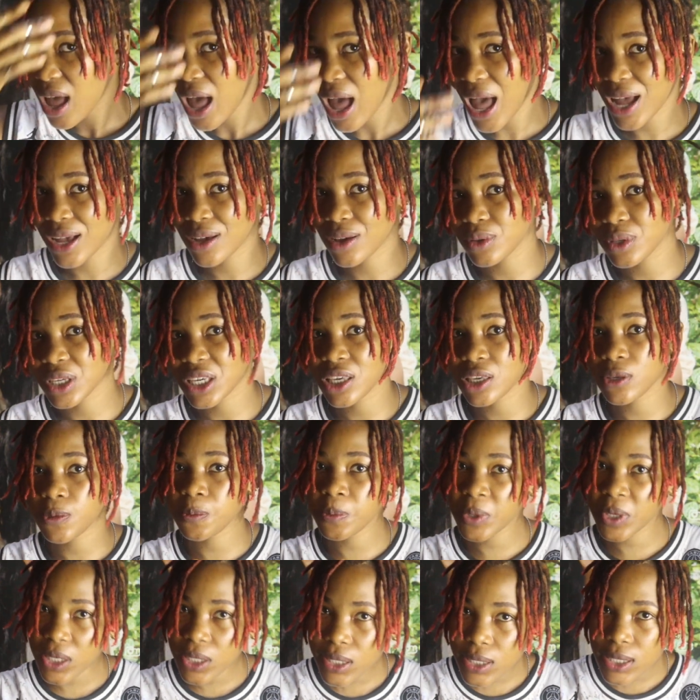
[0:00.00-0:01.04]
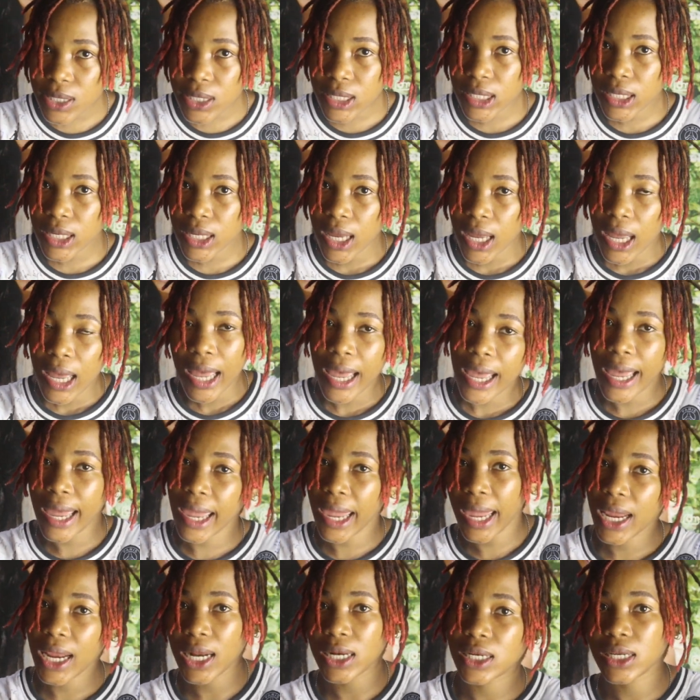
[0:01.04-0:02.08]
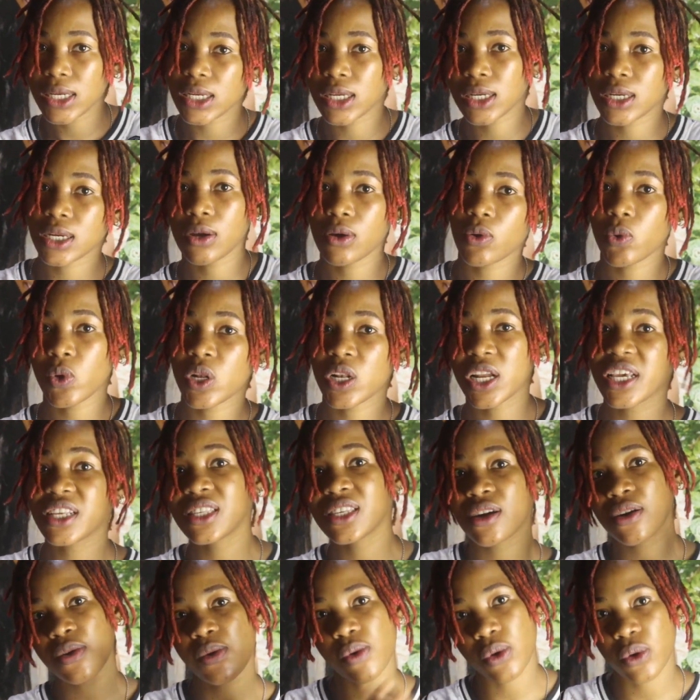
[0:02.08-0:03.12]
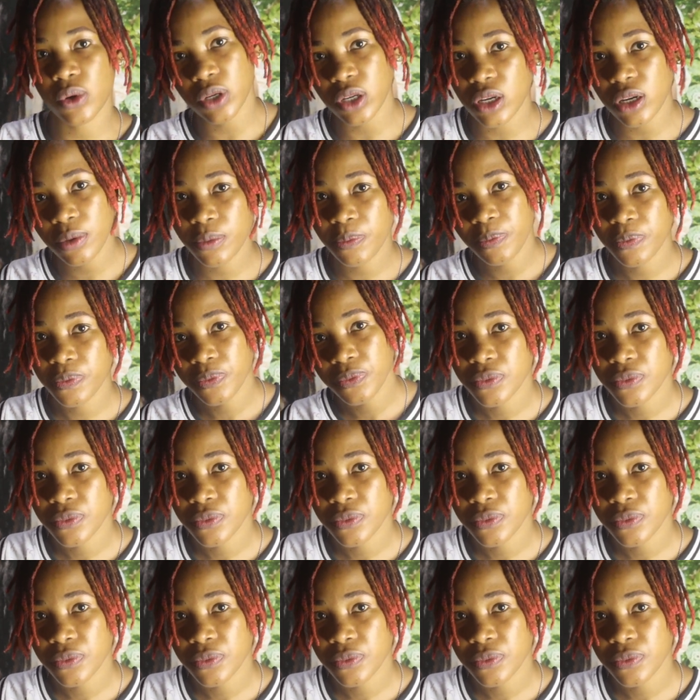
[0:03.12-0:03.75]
I could keep it, and later on